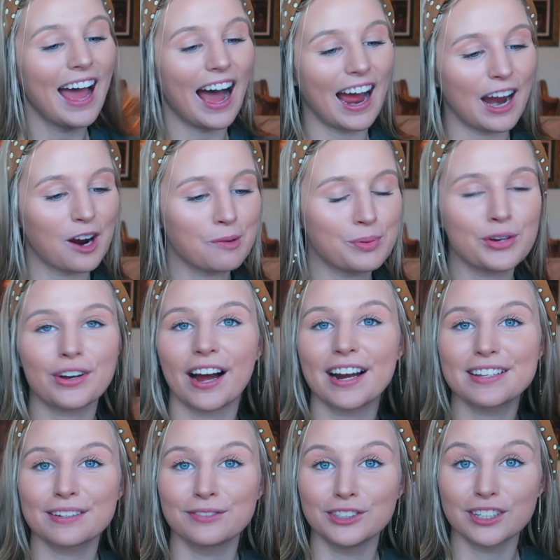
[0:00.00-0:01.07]
I hope you
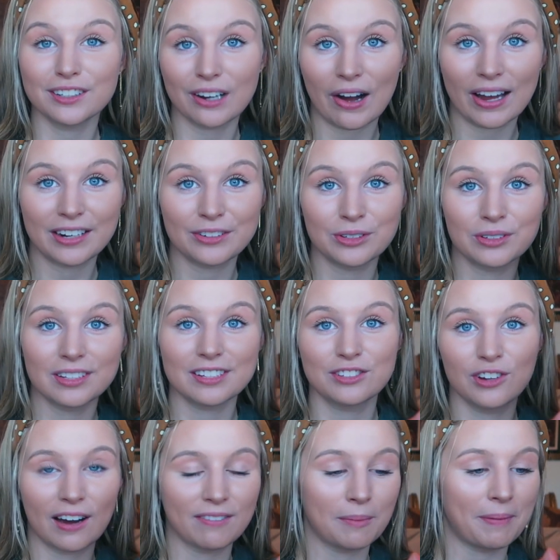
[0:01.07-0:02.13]
guys, if you didn't know how to do this,
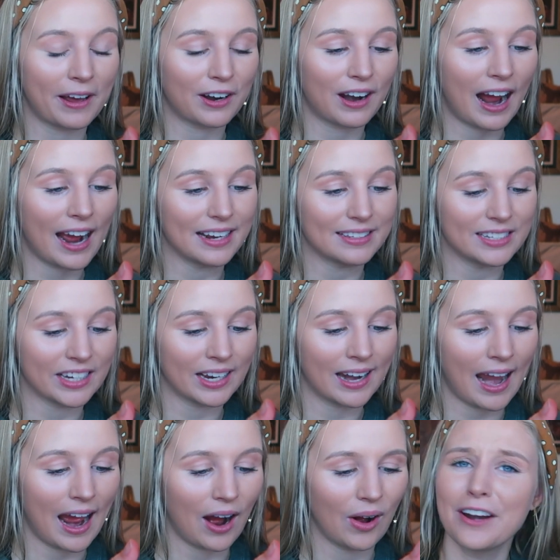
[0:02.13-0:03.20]
you have a better idea now.